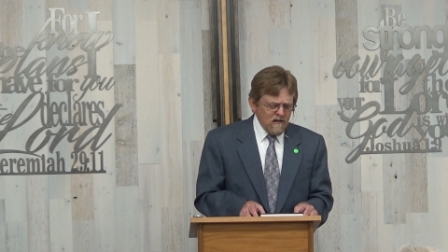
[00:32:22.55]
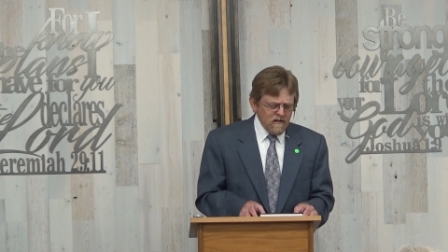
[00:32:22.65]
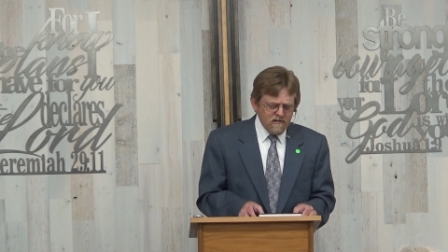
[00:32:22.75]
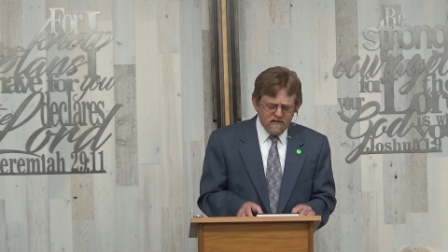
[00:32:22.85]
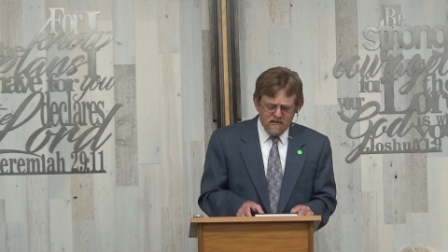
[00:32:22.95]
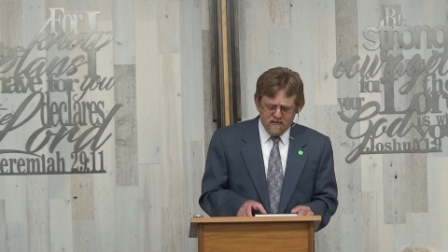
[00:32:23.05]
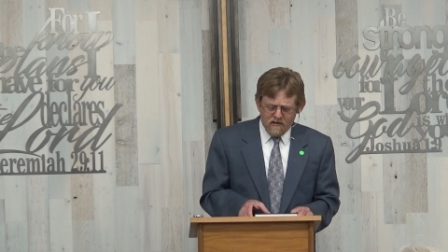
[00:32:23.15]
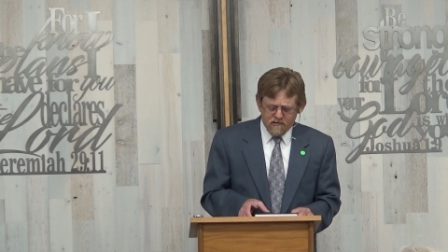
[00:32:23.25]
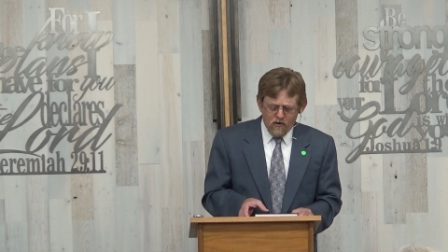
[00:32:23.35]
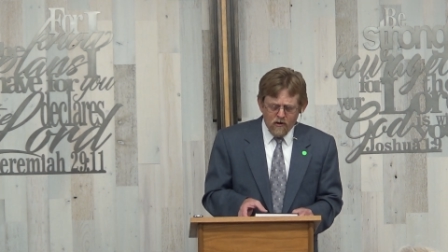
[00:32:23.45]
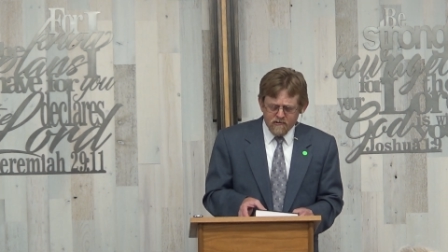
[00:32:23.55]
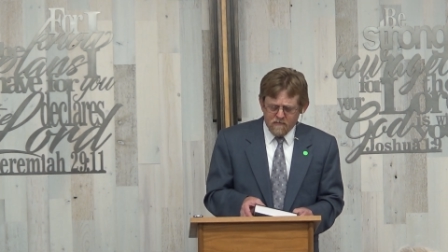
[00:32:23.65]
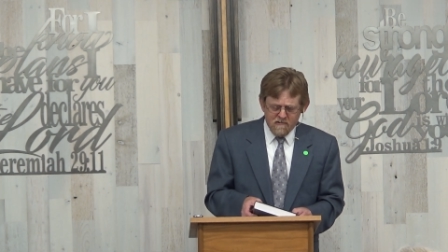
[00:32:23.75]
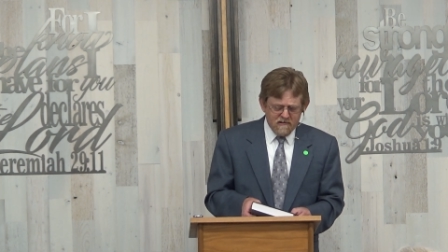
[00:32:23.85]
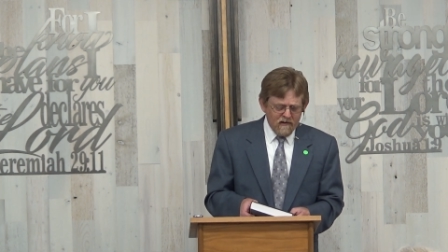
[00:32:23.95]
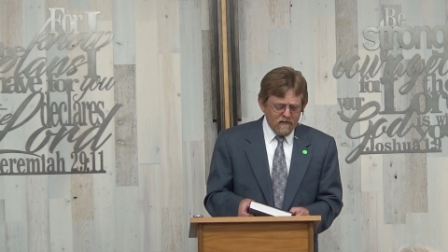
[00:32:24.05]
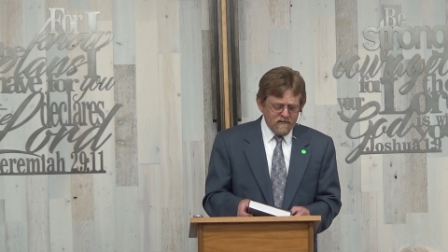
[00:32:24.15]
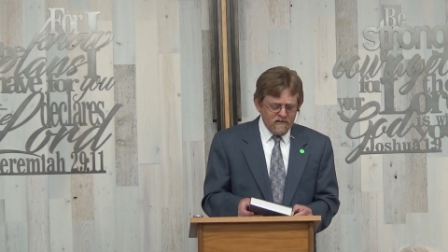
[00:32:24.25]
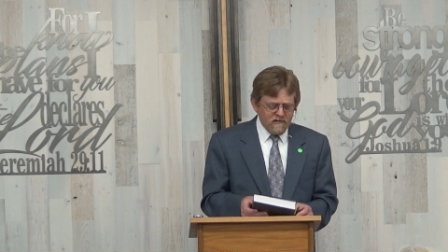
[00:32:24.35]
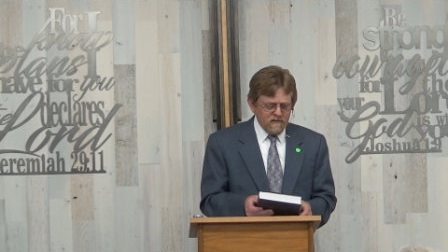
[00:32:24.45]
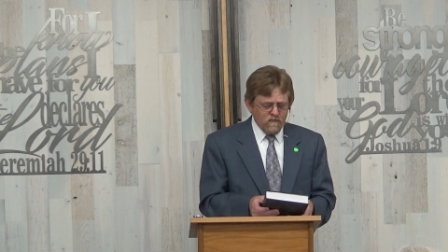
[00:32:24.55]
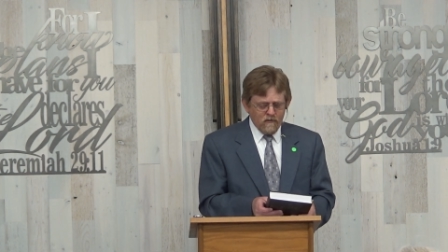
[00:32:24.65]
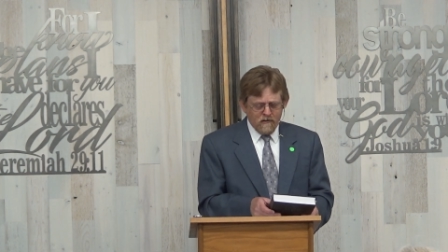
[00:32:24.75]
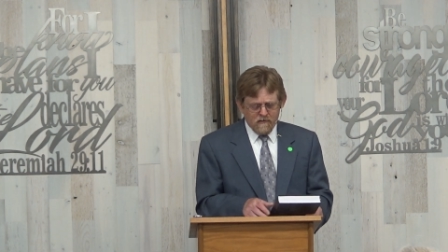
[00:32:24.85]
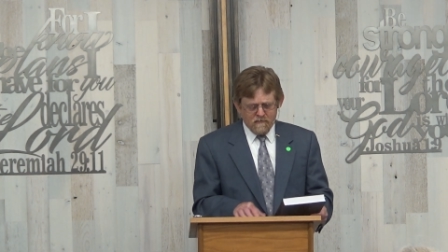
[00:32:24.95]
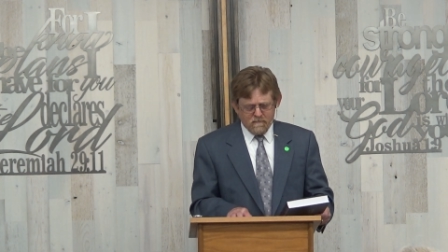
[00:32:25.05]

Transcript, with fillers: and to see such awesome intelligence at work.